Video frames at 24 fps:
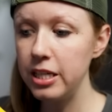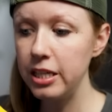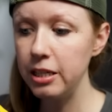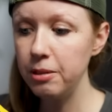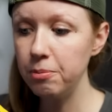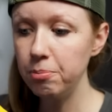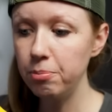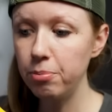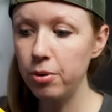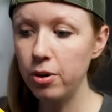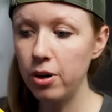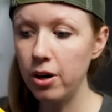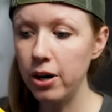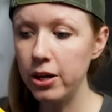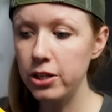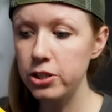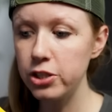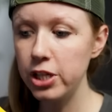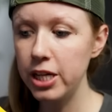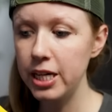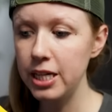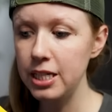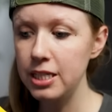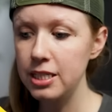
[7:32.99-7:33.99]
Team
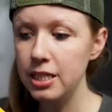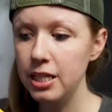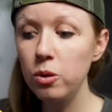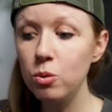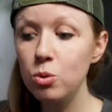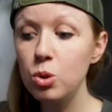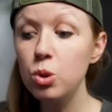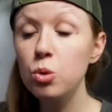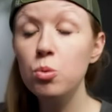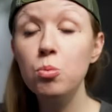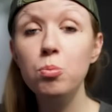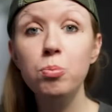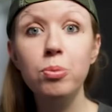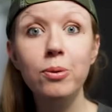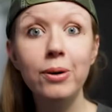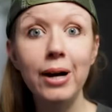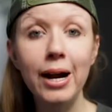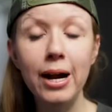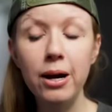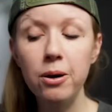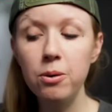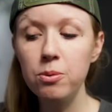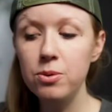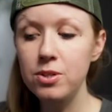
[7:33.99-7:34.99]
Project, go to
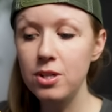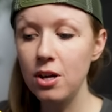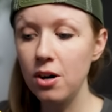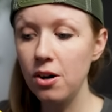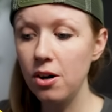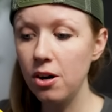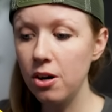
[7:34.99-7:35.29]
Browse